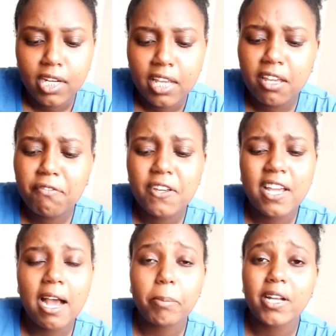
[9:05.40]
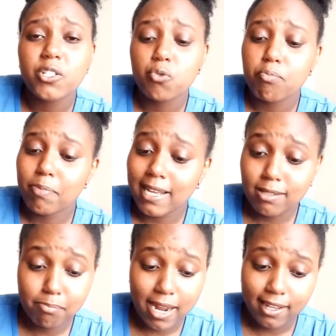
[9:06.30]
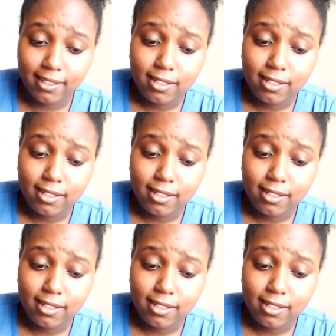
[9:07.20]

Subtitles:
if he happens to pass by.